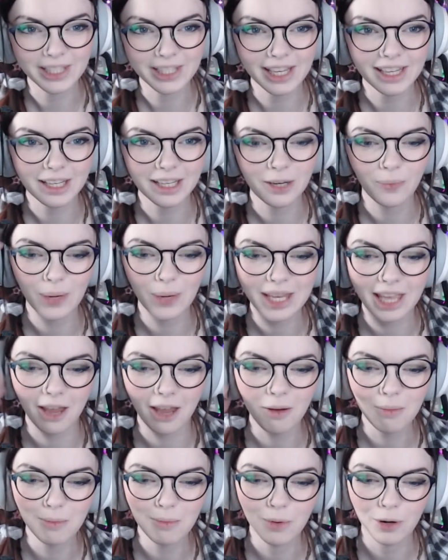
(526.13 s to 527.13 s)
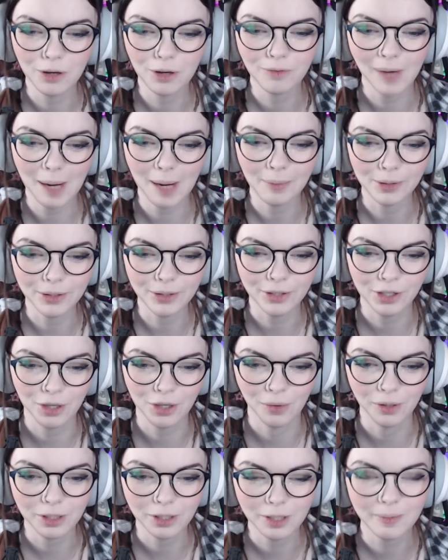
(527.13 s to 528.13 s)
Like, can we get more Rebels
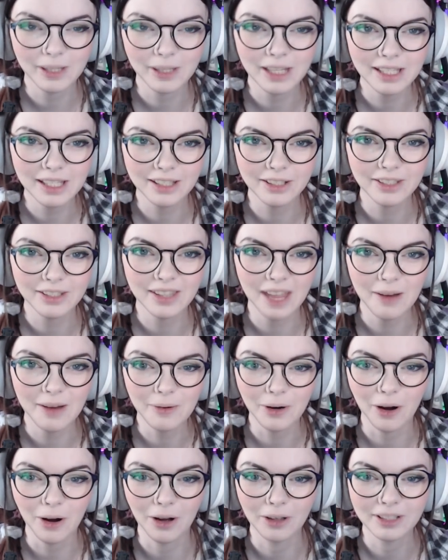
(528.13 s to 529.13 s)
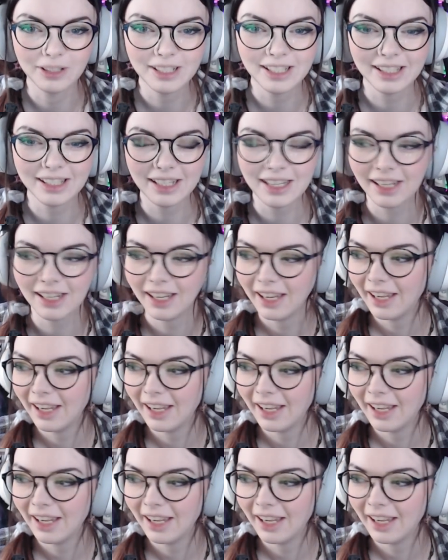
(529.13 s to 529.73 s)
shorts, please? Because they were honestly,